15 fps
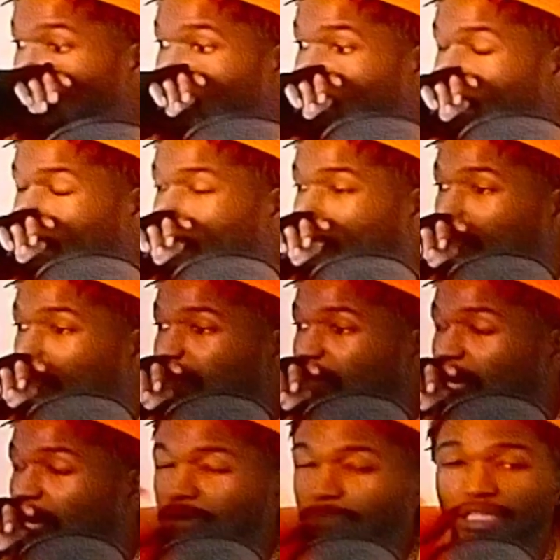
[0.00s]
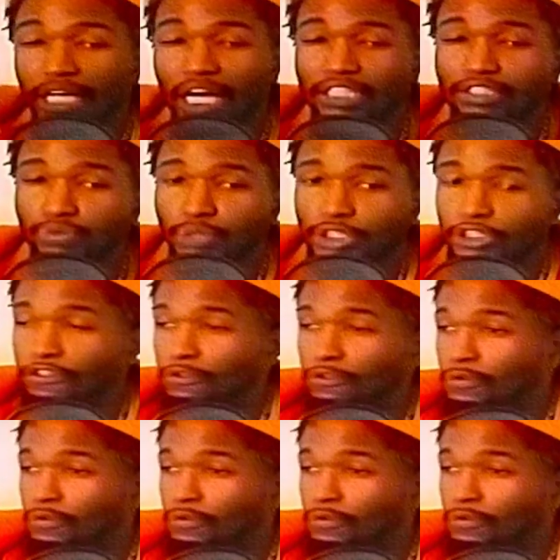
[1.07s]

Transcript: I'm going to be honest with you.